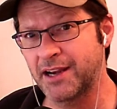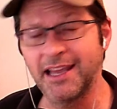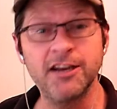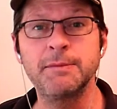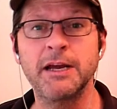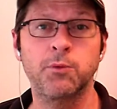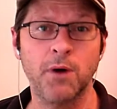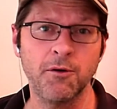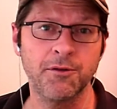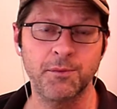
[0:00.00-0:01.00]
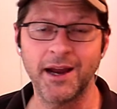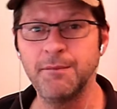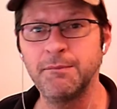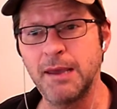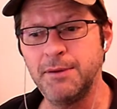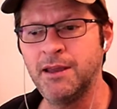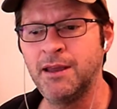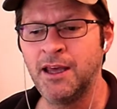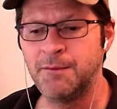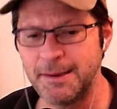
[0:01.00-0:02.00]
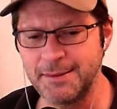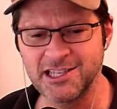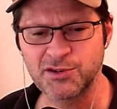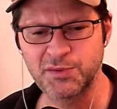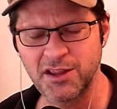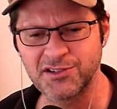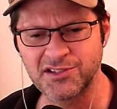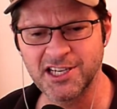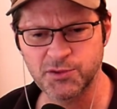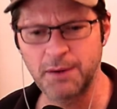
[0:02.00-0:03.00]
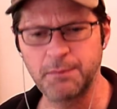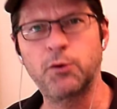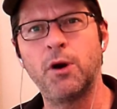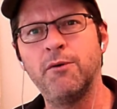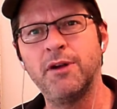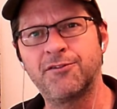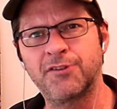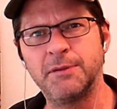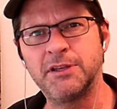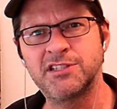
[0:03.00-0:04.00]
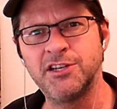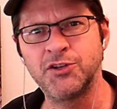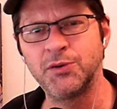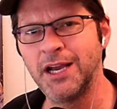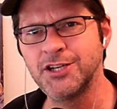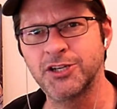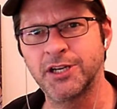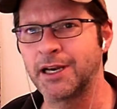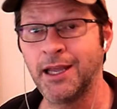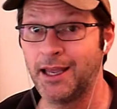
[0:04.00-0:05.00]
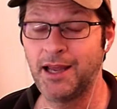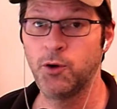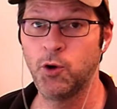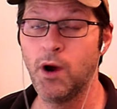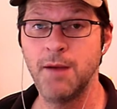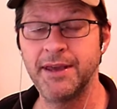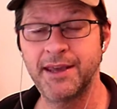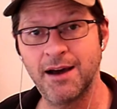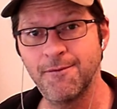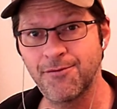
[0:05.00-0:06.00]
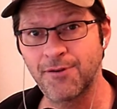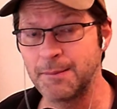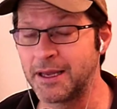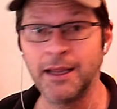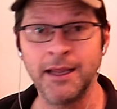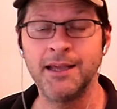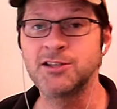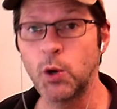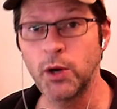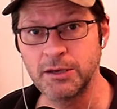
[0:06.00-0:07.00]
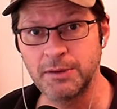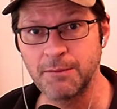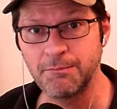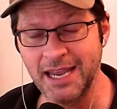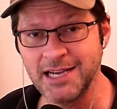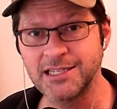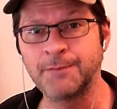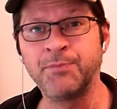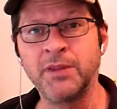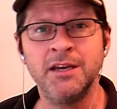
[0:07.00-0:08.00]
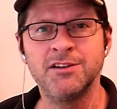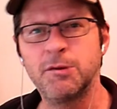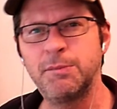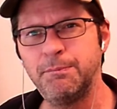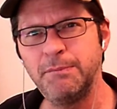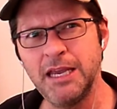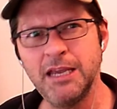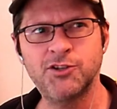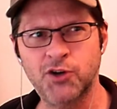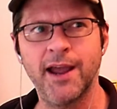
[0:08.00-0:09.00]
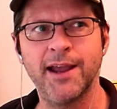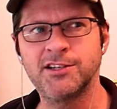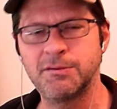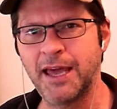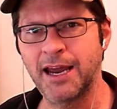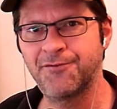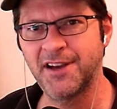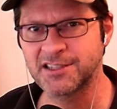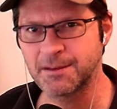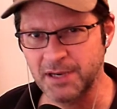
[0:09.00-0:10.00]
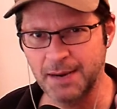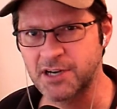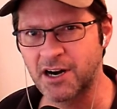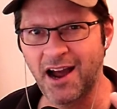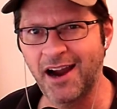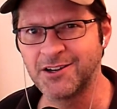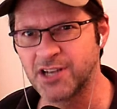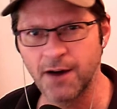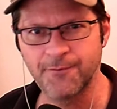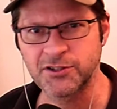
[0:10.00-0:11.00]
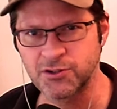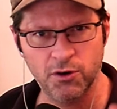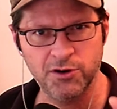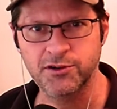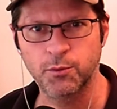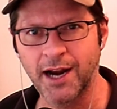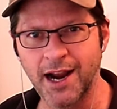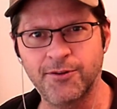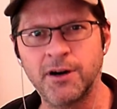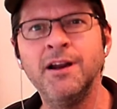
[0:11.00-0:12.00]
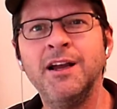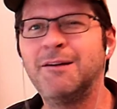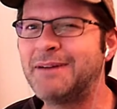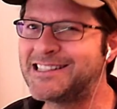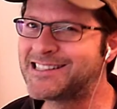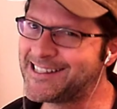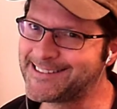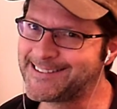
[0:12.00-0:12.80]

to hinder my growth, right? Maybe this was one of those things where I'm growing from this situation, and who I become from it is going to be amazing. So me trying to manifest, sometimes our higher self or source or whatever might say,